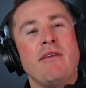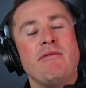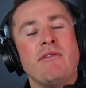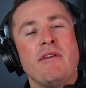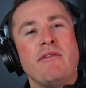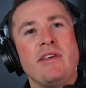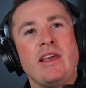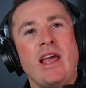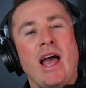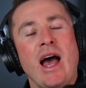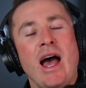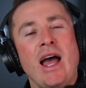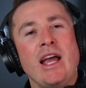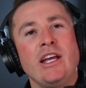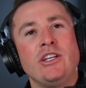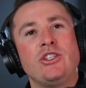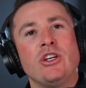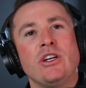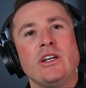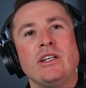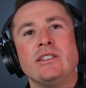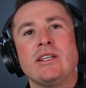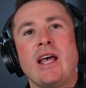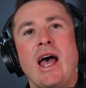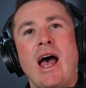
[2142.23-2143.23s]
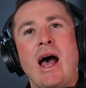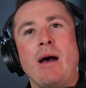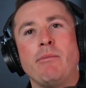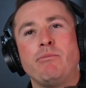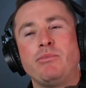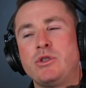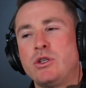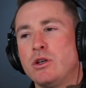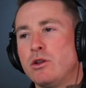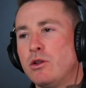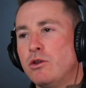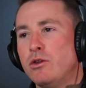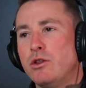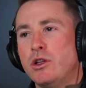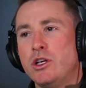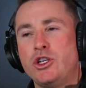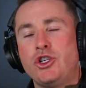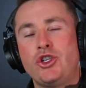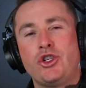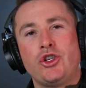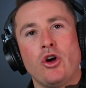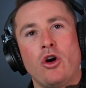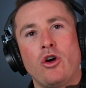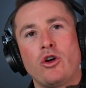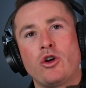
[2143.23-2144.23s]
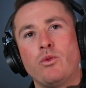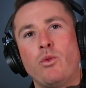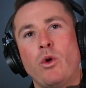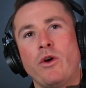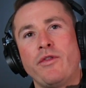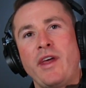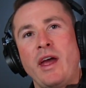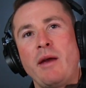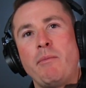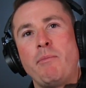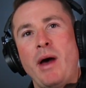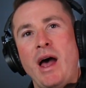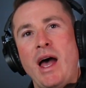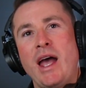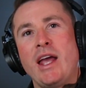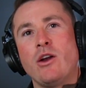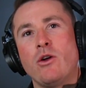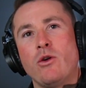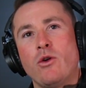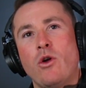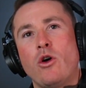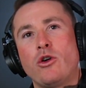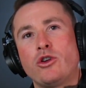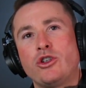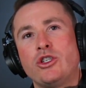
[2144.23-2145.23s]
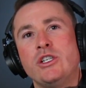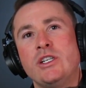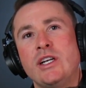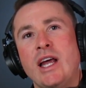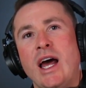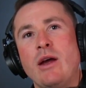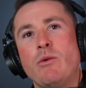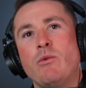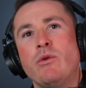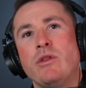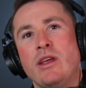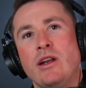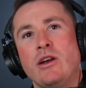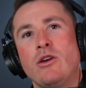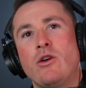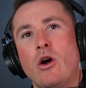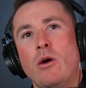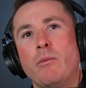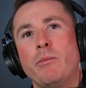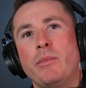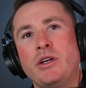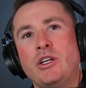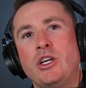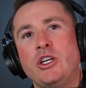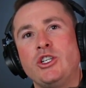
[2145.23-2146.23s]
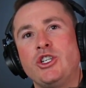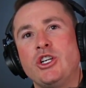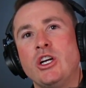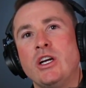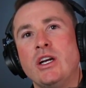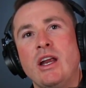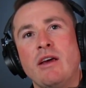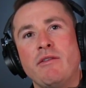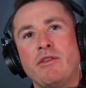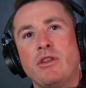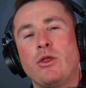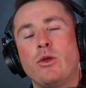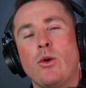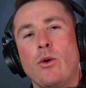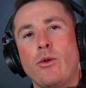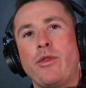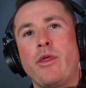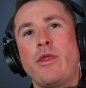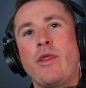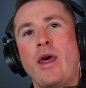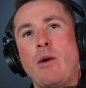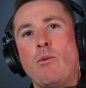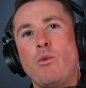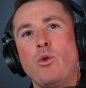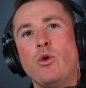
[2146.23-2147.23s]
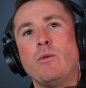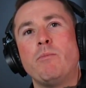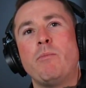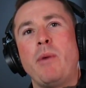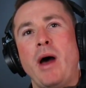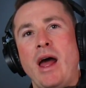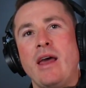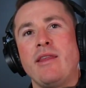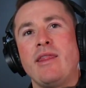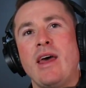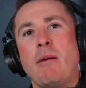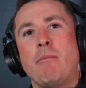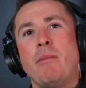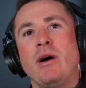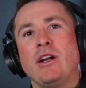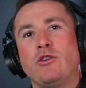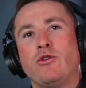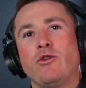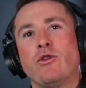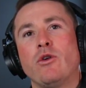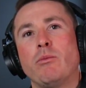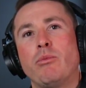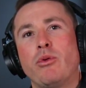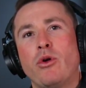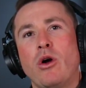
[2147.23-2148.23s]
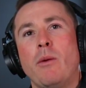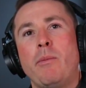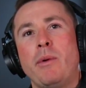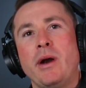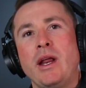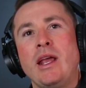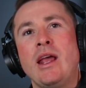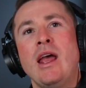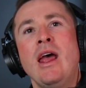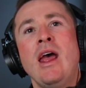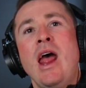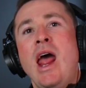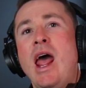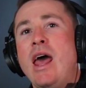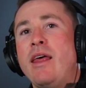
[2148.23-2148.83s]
and then the agent is absolutely shocked what they paid on auction day within competition and never thought that they would pay that much for a property,